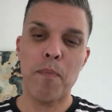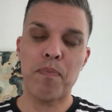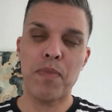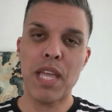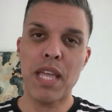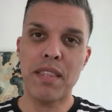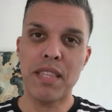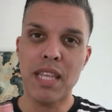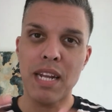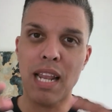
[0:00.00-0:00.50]

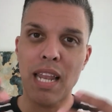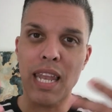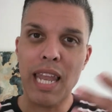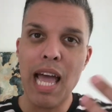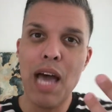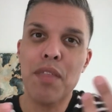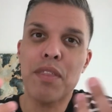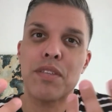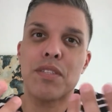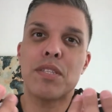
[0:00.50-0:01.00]
and then
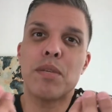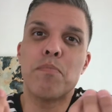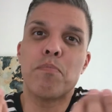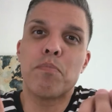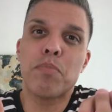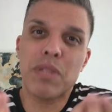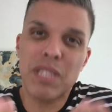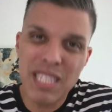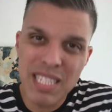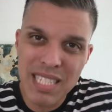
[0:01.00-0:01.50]
allow the
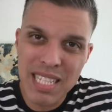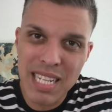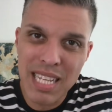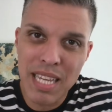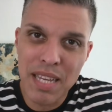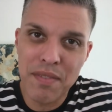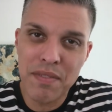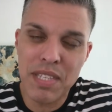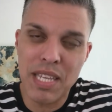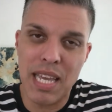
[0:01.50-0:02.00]
simplicity
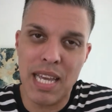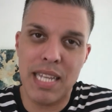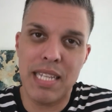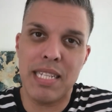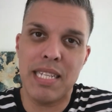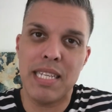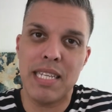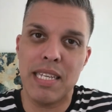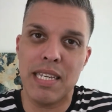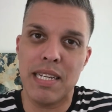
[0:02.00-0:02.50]
of the
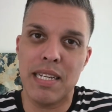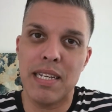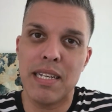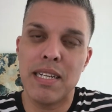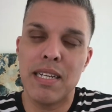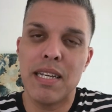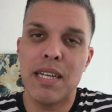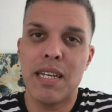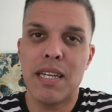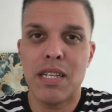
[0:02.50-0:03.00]
idea
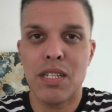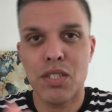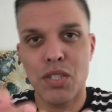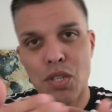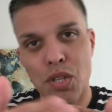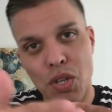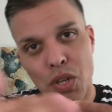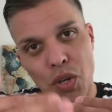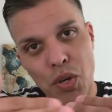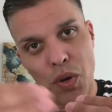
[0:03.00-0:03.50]

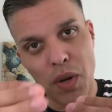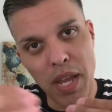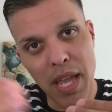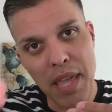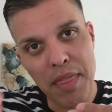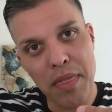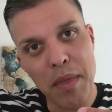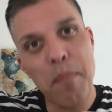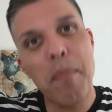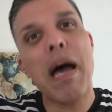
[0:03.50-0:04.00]
to
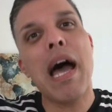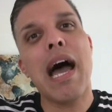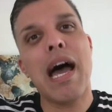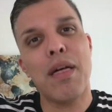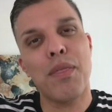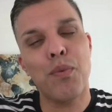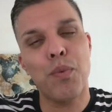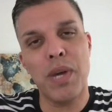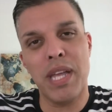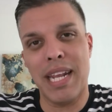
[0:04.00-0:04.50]
create the
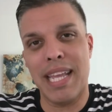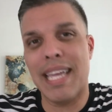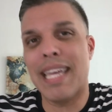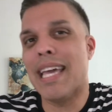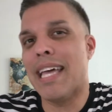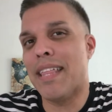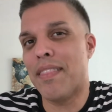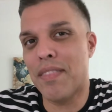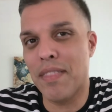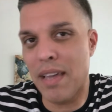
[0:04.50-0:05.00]
pathway to
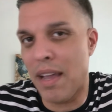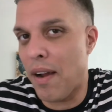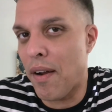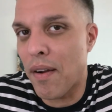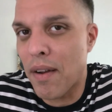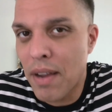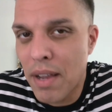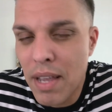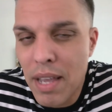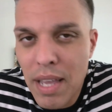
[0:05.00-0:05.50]
get there.
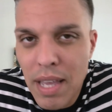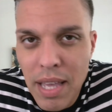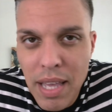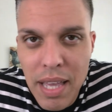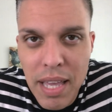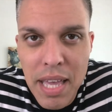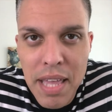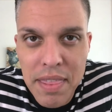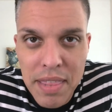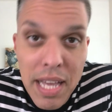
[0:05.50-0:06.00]

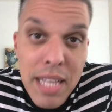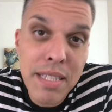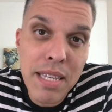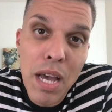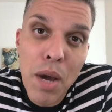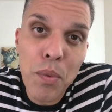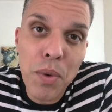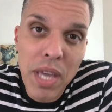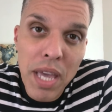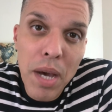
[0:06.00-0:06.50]
And that's
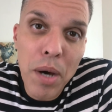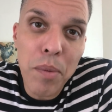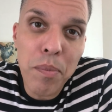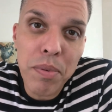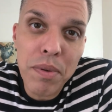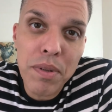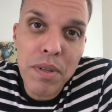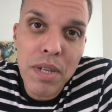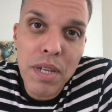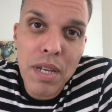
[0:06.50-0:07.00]
how we help
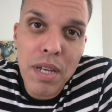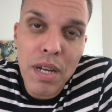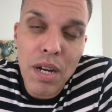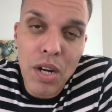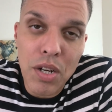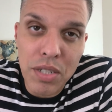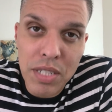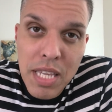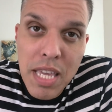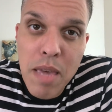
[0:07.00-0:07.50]

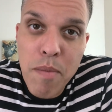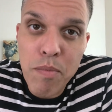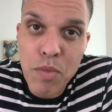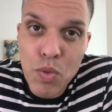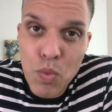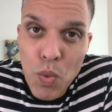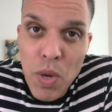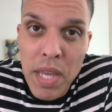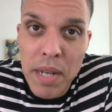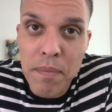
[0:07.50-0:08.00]
our teams
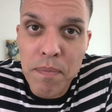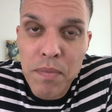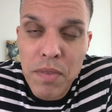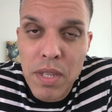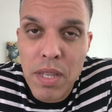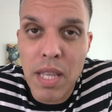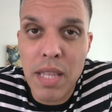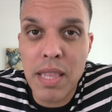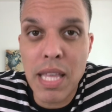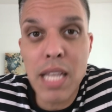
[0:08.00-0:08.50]
win.
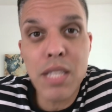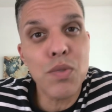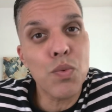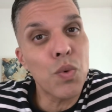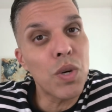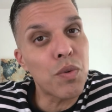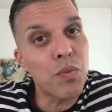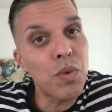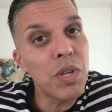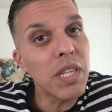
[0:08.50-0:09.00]
And that's
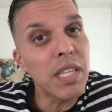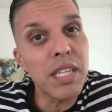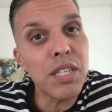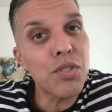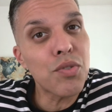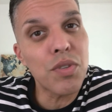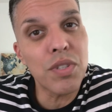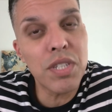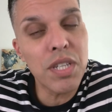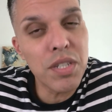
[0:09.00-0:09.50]
what really
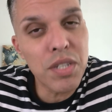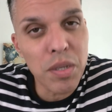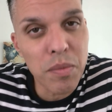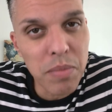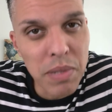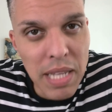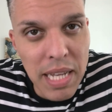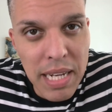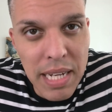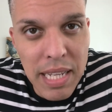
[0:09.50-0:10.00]
strategic
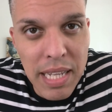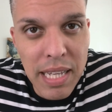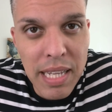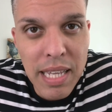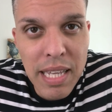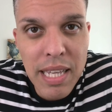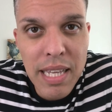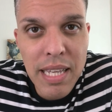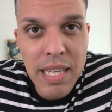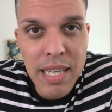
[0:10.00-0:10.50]
planning
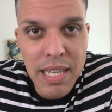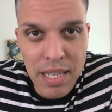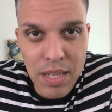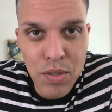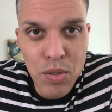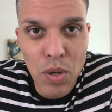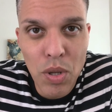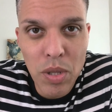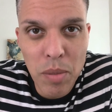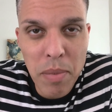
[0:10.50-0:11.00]
is
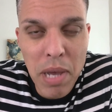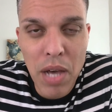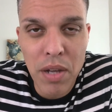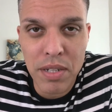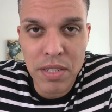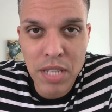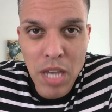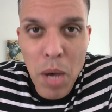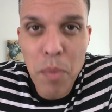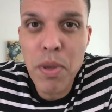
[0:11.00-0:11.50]
all about,
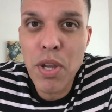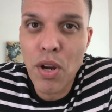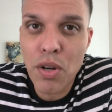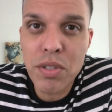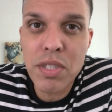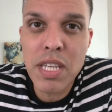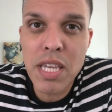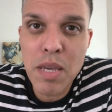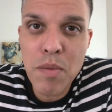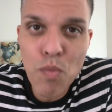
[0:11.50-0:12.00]
is helping our
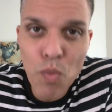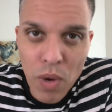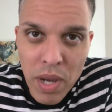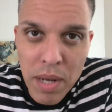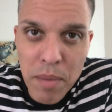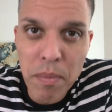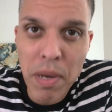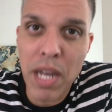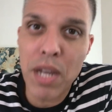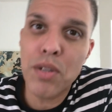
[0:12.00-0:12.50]
team
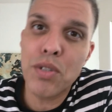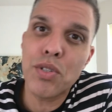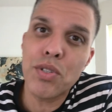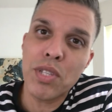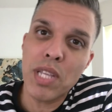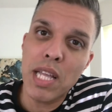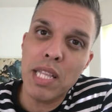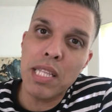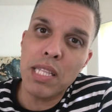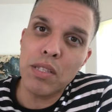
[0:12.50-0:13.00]
win by
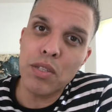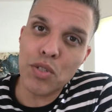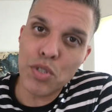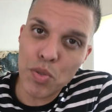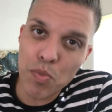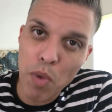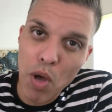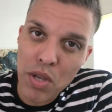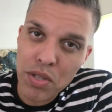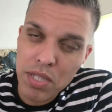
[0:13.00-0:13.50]
understanding the
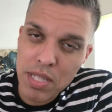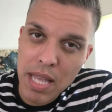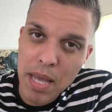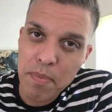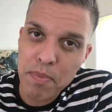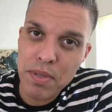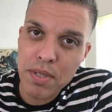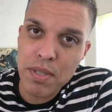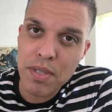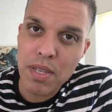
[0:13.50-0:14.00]
small
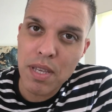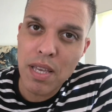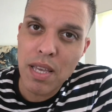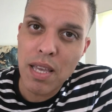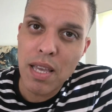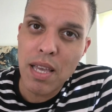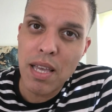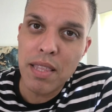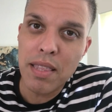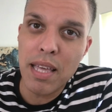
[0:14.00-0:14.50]
steps
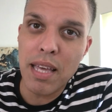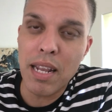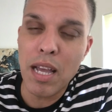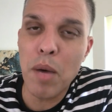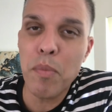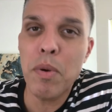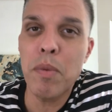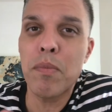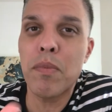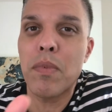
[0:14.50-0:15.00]
that
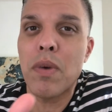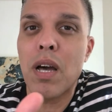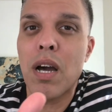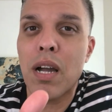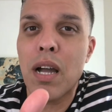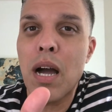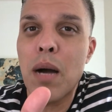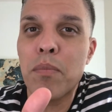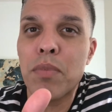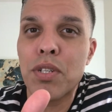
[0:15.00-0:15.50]
help them
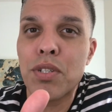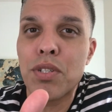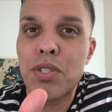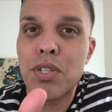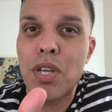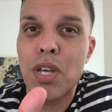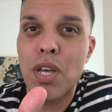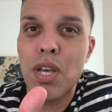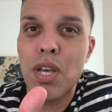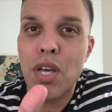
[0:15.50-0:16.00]
accomplish
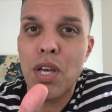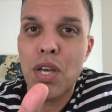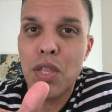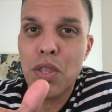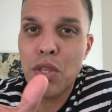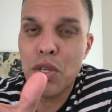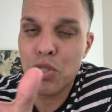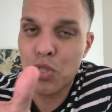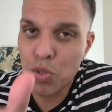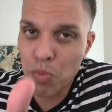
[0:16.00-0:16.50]

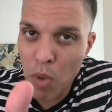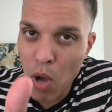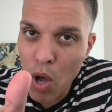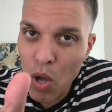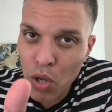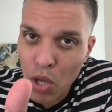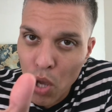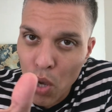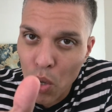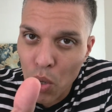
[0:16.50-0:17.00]
the small
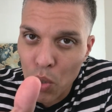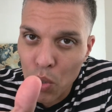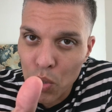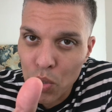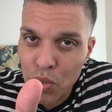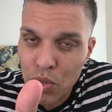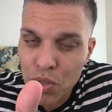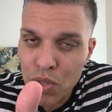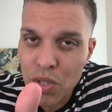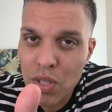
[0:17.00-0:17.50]

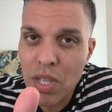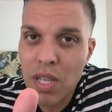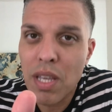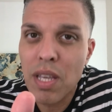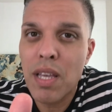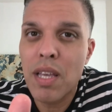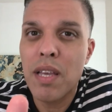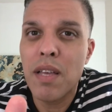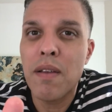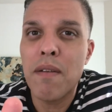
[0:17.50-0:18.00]
goals,
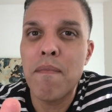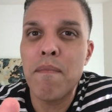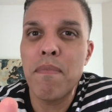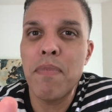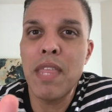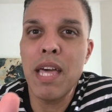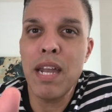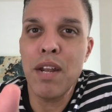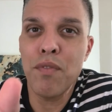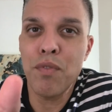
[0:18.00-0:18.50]

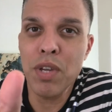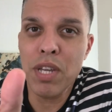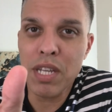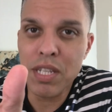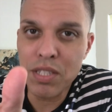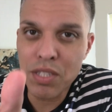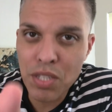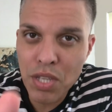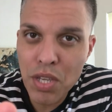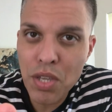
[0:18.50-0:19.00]
that if we
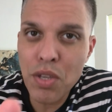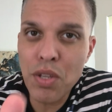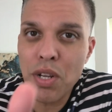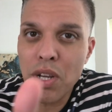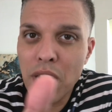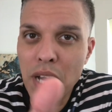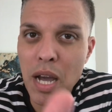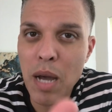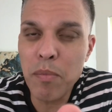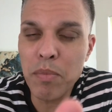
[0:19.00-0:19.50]
continue to
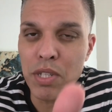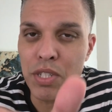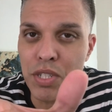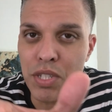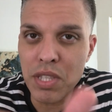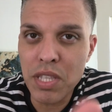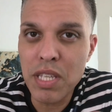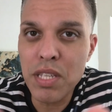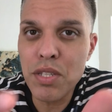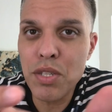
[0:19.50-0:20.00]
accomplish
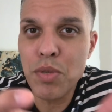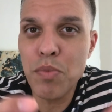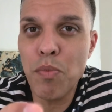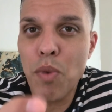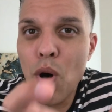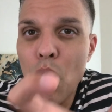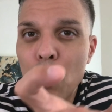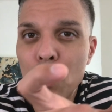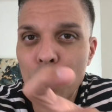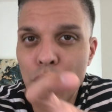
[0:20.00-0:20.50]
these
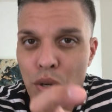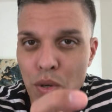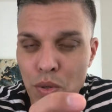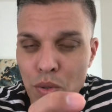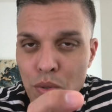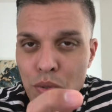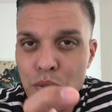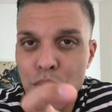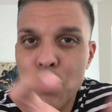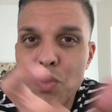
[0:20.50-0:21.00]
small
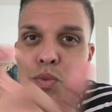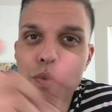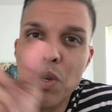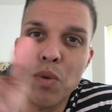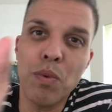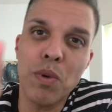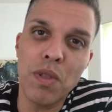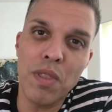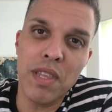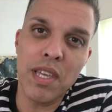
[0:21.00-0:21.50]
goals, we
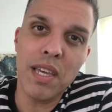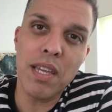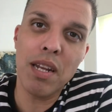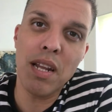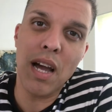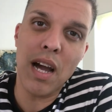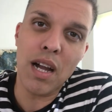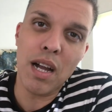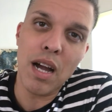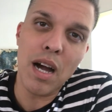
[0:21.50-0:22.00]
will
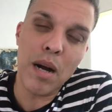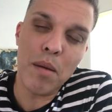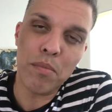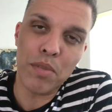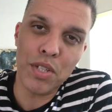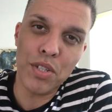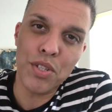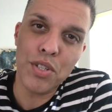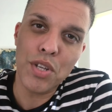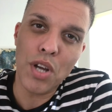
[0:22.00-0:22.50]
then
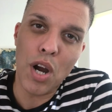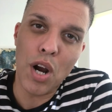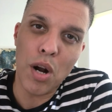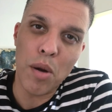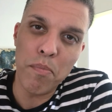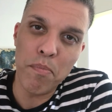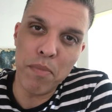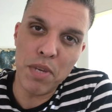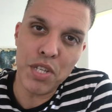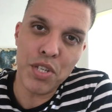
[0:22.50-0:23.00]
accomplish our
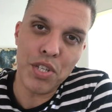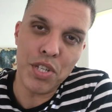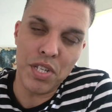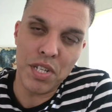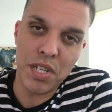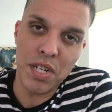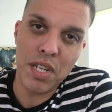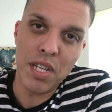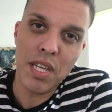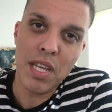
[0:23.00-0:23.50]

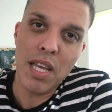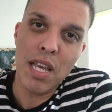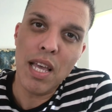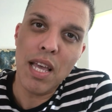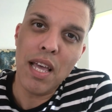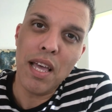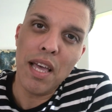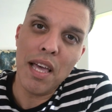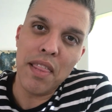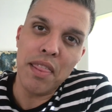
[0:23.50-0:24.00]
mission.
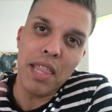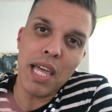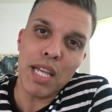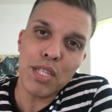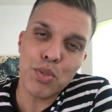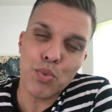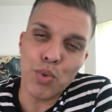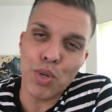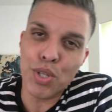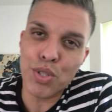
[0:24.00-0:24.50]
And
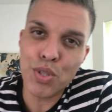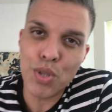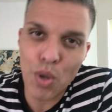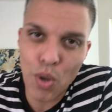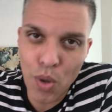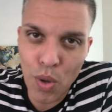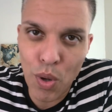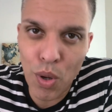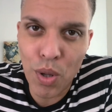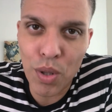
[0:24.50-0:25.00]
that's what it's
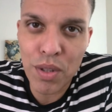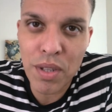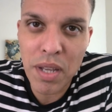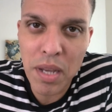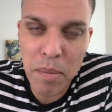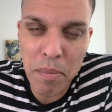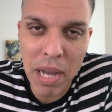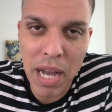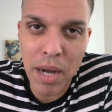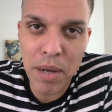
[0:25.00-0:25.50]
all
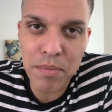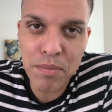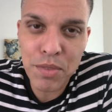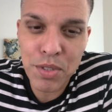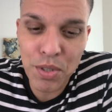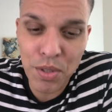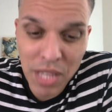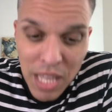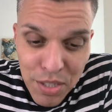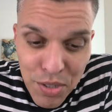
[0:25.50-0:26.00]
about.
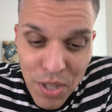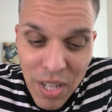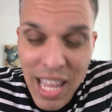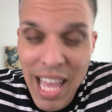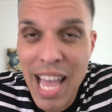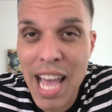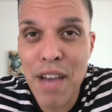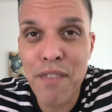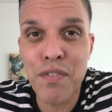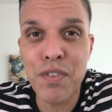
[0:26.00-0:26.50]
So that's all I
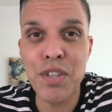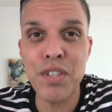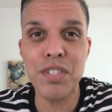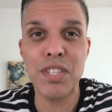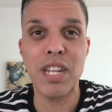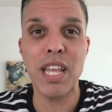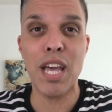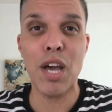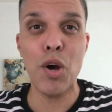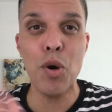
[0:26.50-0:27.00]
have for you
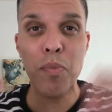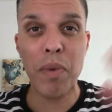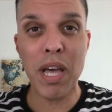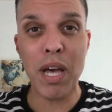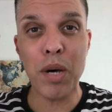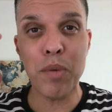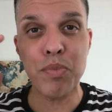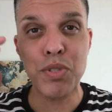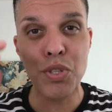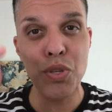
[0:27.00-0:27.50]
today. I hope it
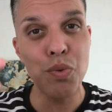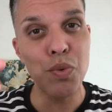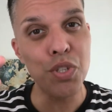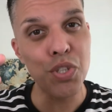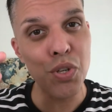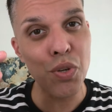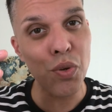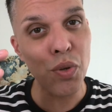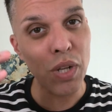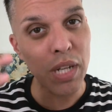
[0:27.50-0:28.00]
helps you in
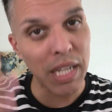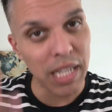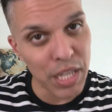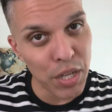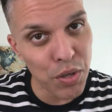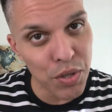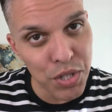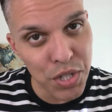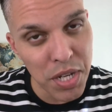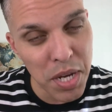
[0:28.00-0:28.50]
your
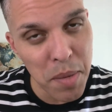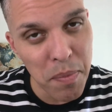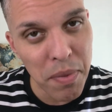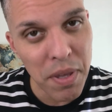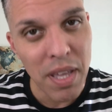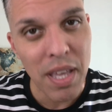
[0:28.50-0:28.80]
leadership.